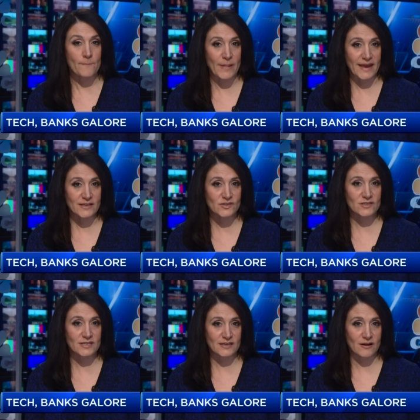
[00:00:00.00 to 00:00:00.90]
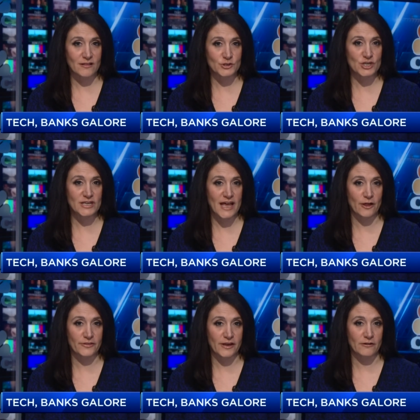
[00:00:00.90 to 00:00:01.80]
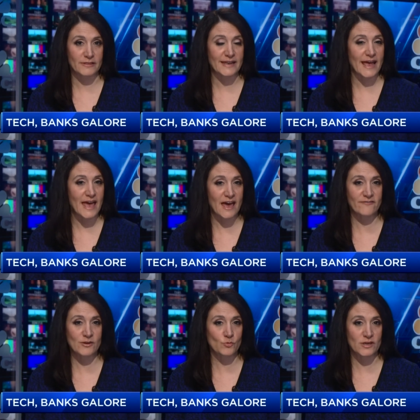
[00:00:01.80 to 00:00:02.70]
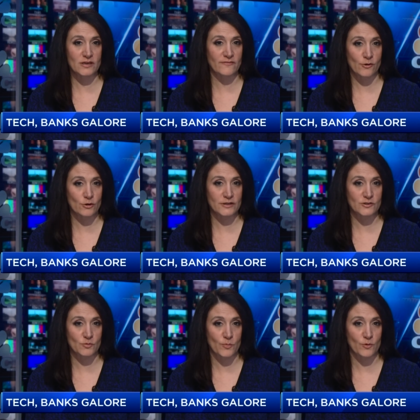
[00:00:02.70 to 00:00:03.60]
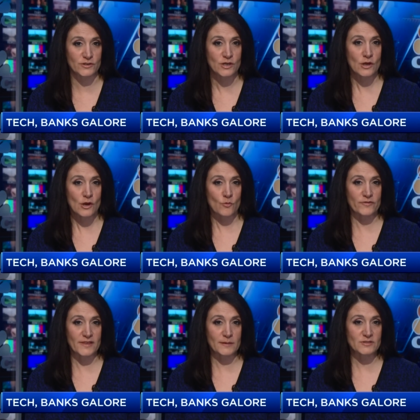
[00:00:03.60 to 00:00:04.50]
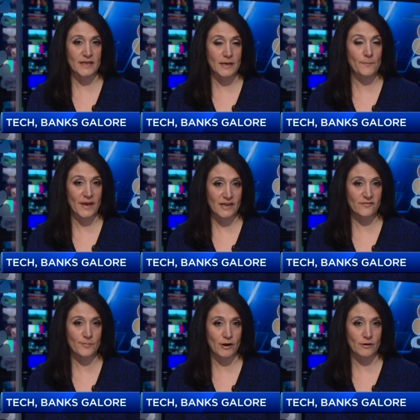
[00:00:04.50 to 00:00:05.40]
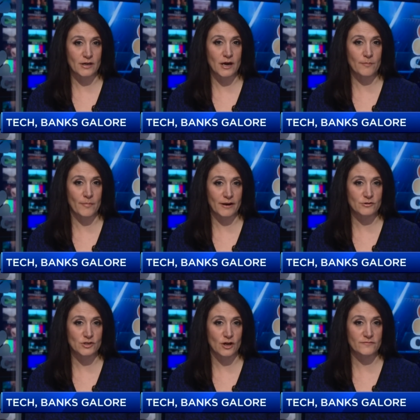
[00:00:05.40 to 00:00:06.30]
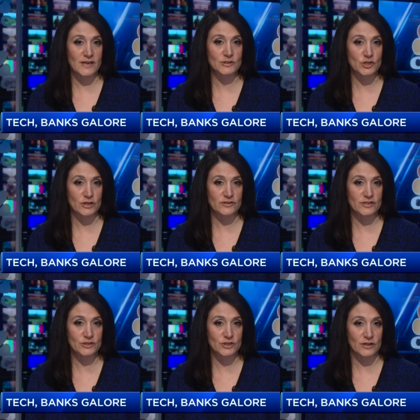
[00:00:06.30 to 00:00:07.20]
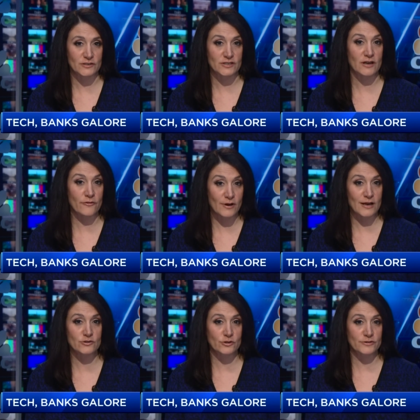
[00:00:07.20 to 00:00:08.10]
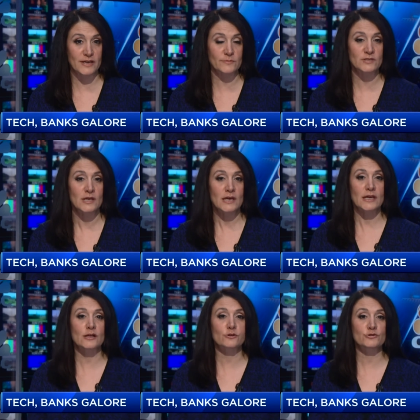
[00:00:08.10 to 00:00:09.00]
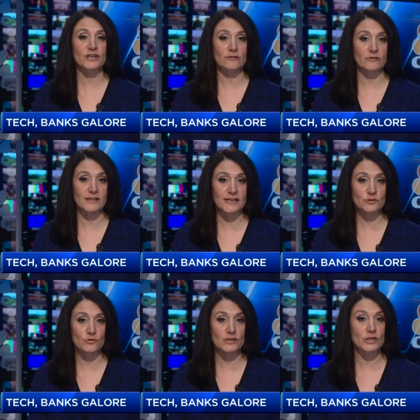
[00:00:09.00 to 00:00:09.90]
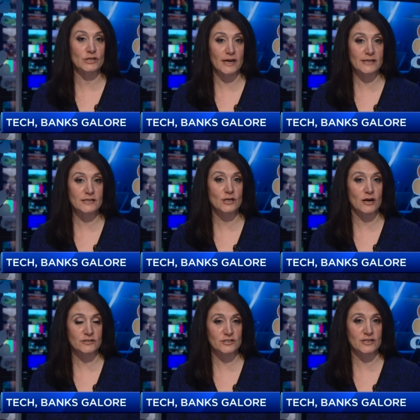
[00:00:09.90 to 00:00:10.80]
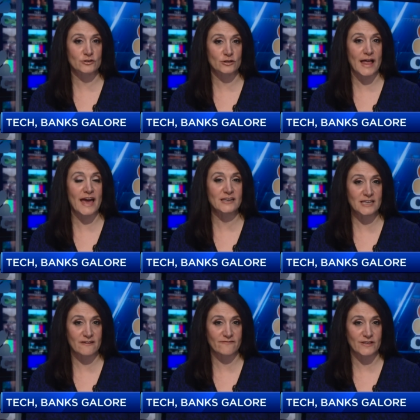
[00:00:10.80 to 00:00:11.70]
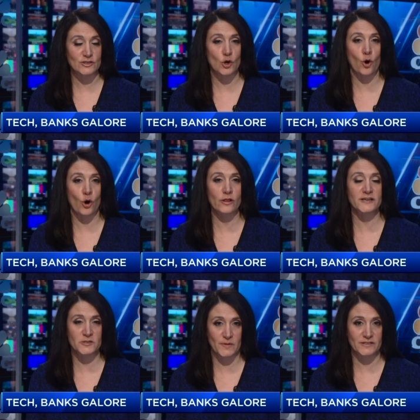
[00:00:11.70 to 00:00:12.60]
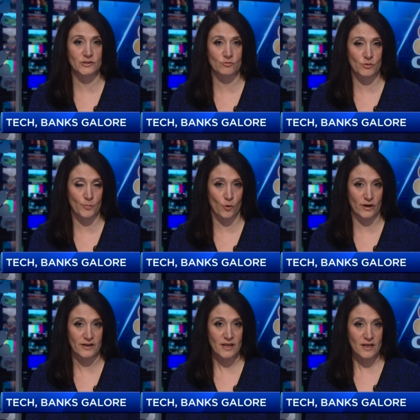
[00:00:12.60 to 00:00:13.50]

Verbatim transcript: Banks, technology, and healthcare led a heavy week of earnings reports with names like Bank of America, Microsoft, and Johnson & Johnson. Other household names include General Electric, United, Continental, and Netflix, all expected to report.